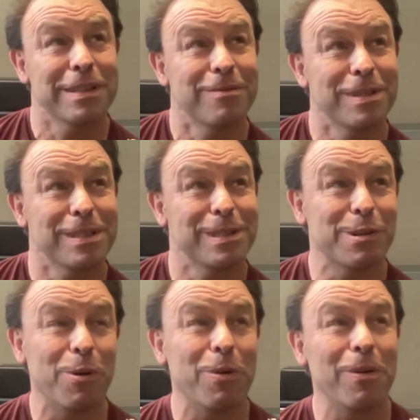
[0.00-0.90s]
was in
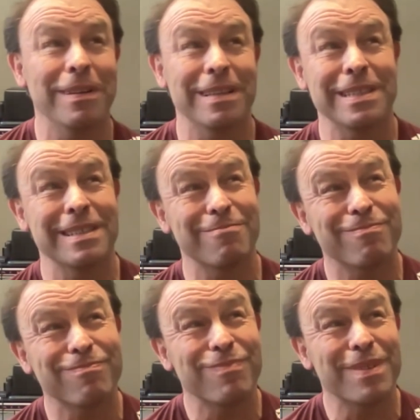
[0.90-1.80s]
school. Let's
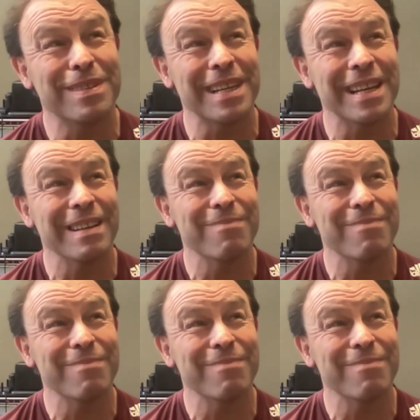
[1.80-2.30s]
say